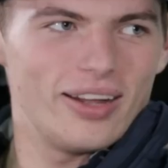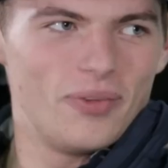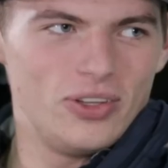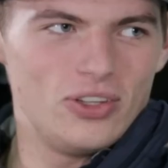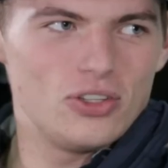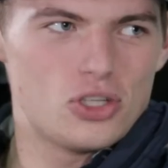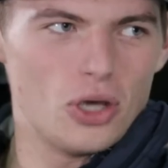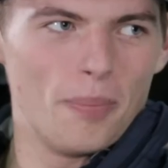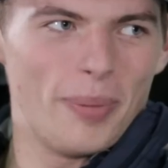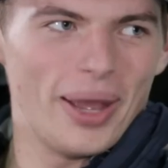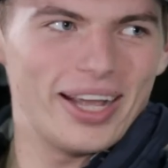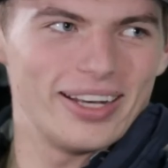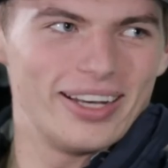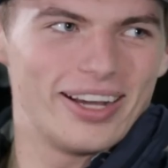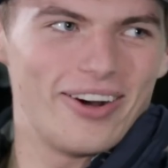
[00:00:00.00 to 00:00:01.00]
when you jump
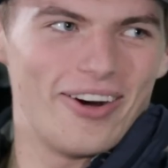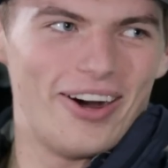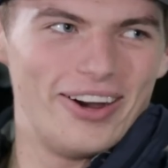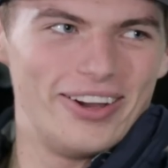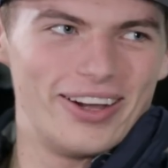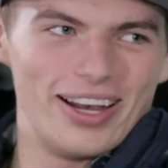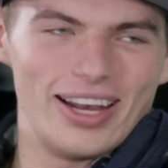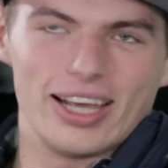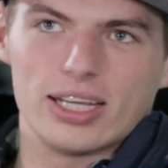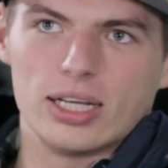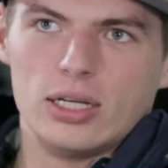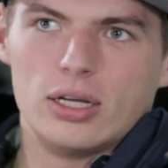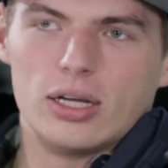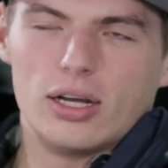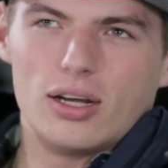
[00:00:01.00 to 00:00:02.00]
back in the car, you're like,
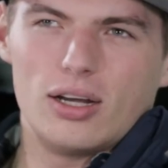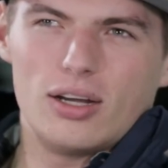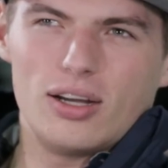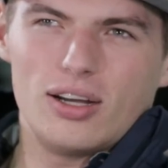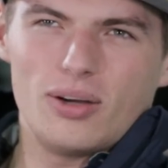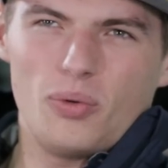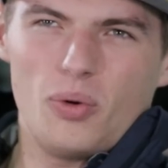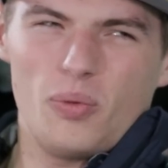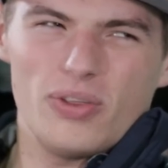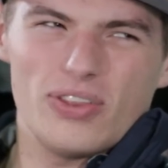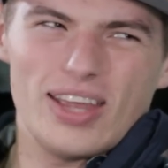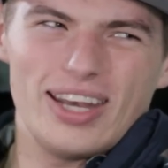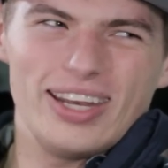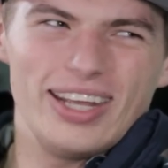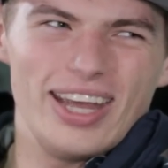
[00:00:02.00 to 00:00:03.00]
what was
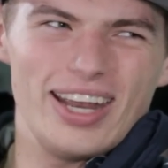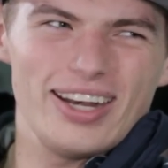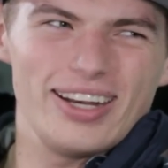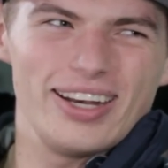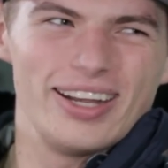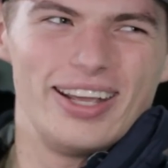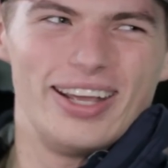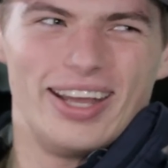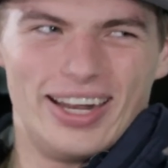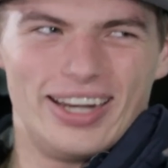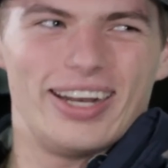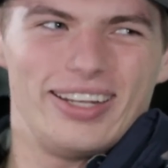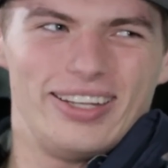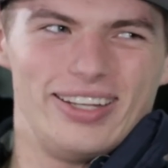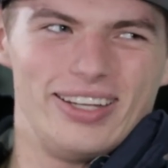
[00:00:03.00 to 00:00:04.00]
that again? And
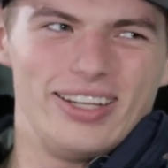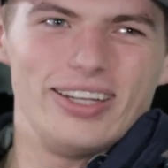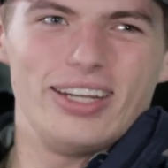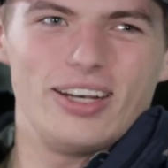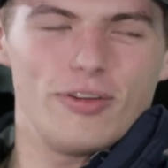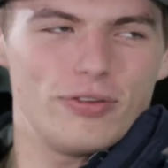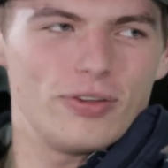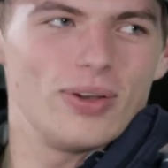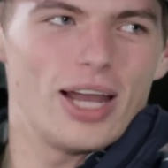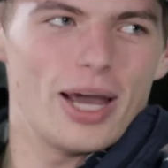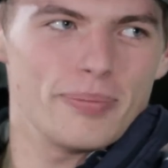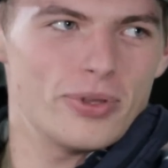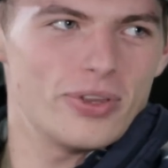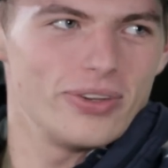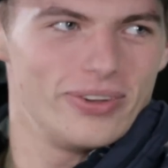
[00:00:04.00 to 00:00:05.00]
then you need a few
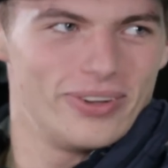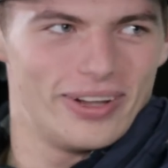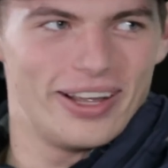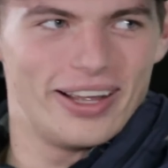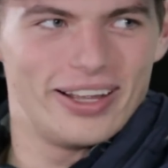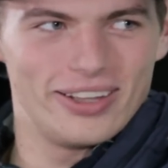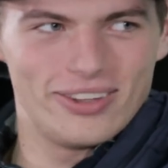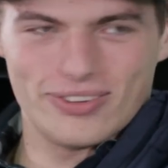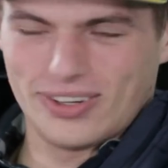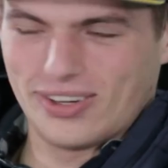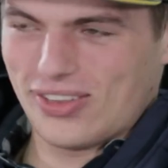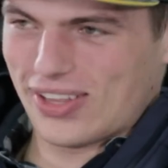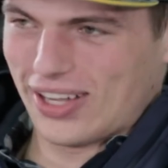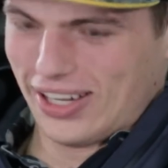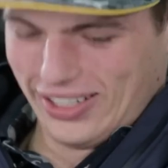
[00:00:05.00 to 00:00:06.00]
laps to
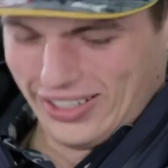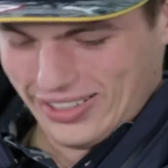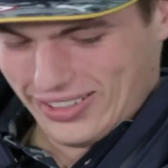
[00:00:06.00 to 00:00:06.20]
understand.